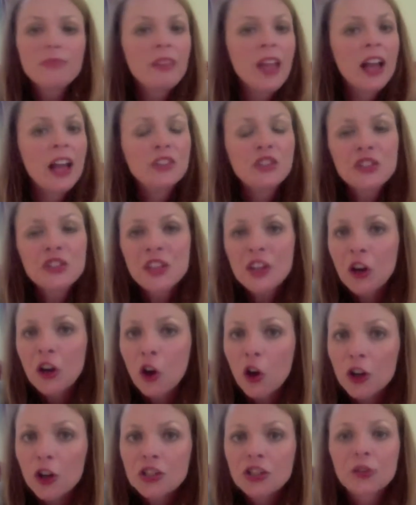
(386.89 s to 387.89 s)
I just
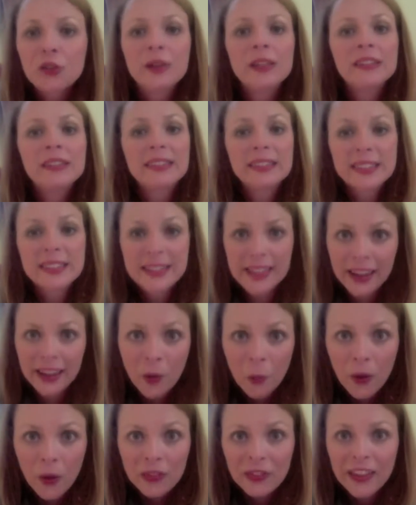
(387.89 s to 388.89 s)
encourage you to
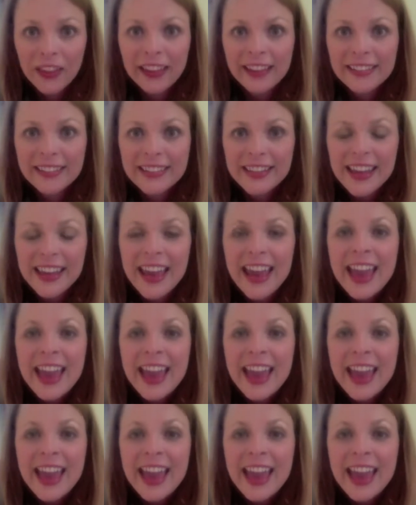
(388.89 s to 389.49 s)
stick with it.